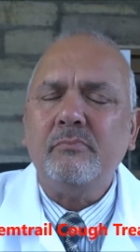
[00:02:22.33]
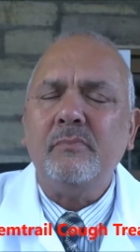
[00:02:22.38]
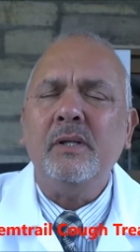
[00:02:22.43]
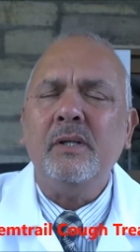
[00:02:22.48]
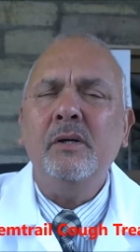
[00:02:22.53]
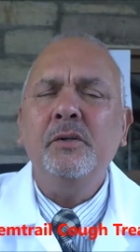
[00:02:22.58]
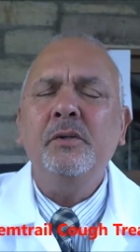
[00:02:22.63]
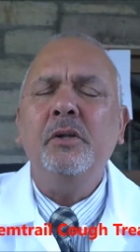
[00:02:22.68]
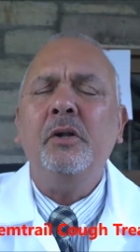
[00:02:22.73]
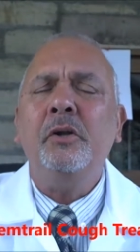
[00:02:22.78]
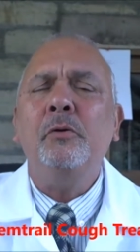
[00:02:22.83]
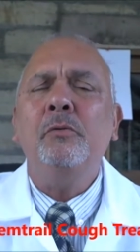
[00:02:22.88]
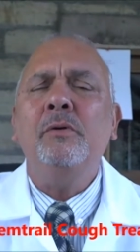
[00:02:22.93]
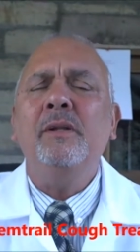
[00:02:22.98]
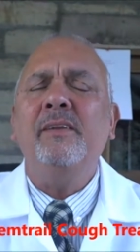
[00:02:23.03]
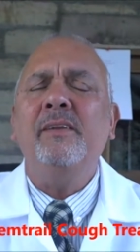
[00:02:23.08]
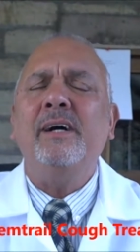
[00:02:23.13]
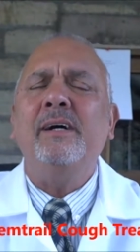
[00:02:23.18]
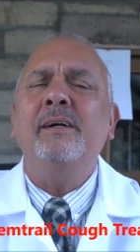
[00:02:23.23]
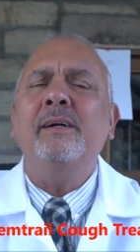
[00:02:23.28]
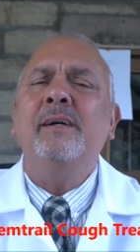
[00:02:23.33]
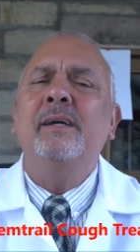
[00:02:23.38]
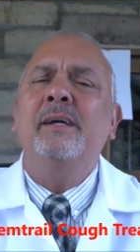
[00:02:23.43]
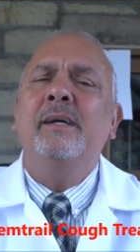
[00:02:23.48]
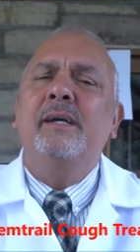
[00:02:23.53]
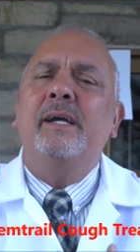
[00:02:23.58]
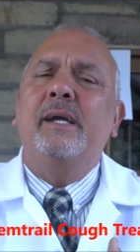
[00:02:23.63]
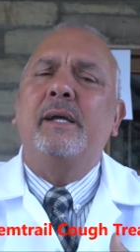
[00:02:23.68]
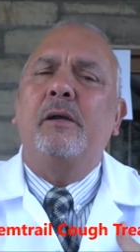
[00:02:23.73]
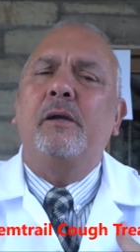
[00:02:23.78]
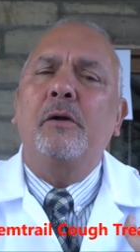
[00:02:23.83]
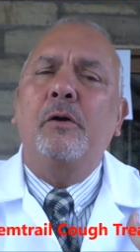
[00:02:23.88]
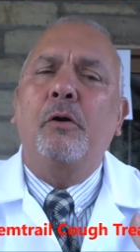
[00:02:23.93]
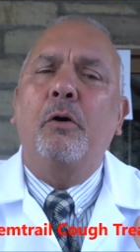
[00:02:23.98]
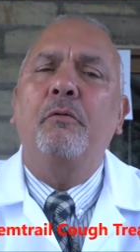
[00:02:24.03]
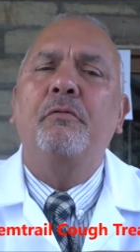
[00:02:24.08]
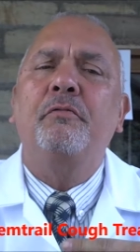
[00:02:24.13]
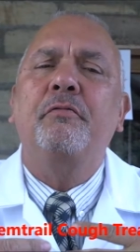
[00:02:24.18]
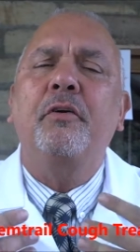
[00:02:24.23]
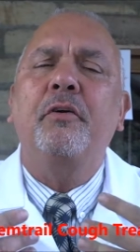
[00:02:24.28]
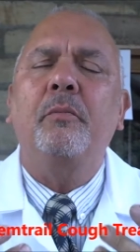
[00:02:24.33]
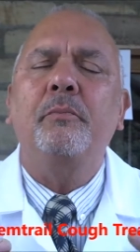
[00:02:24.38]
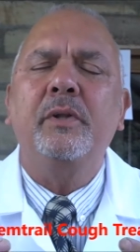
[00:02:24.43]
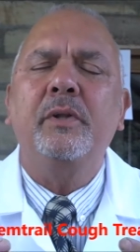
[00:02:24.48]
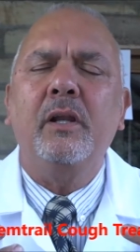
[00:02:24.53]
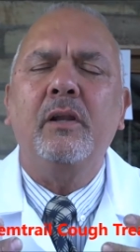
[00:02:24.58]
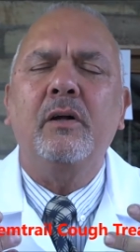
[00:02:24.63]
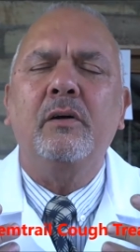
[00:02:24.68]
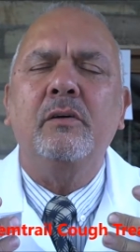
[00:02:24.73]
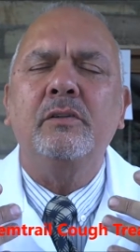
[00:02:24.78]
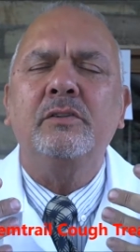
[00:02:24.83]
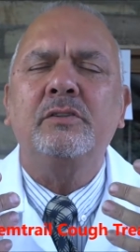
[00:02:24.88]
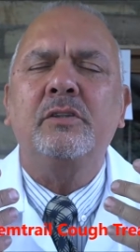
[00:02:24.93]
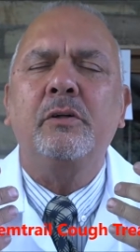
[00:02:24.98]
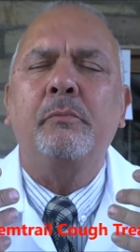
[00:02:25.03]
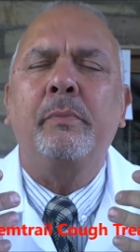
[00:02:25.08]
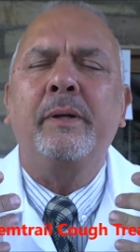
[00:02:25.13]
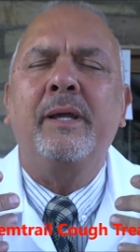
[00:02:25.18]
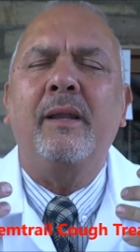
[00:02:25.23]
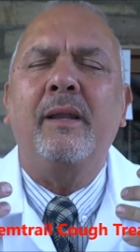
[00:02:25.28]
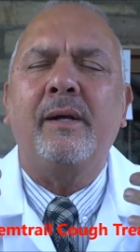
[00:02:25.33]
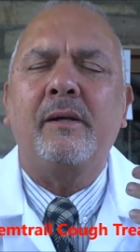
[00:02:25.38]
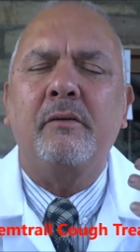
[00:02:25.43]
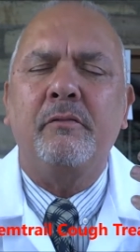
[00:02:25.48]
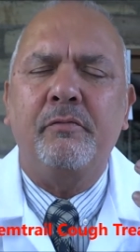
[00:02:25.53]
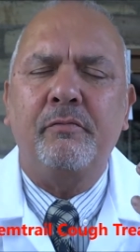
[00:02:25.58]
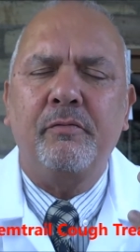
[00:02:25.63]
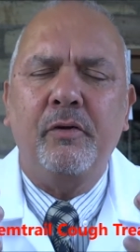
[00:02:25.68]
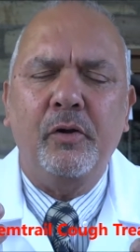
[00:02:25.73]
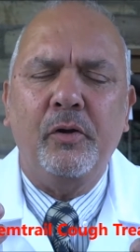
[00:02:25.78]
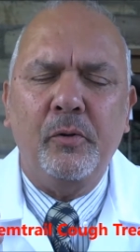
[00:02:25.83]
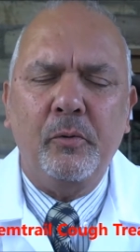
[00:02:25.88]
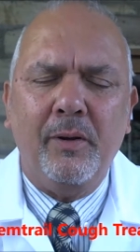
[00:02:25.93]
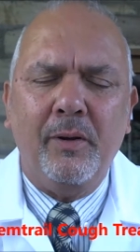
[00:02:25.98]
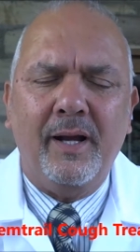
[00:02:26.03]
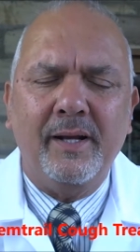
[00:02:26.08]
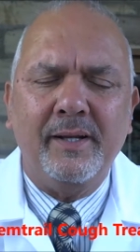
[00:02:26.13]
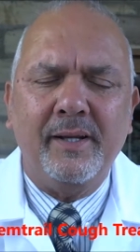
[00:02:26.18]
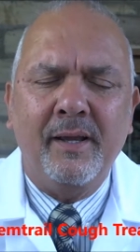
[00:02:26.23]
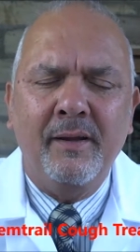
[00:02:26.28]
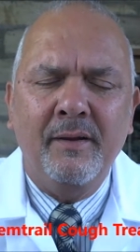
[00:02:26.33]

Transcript: And not only that, it can go from the lungs to be like a flu, like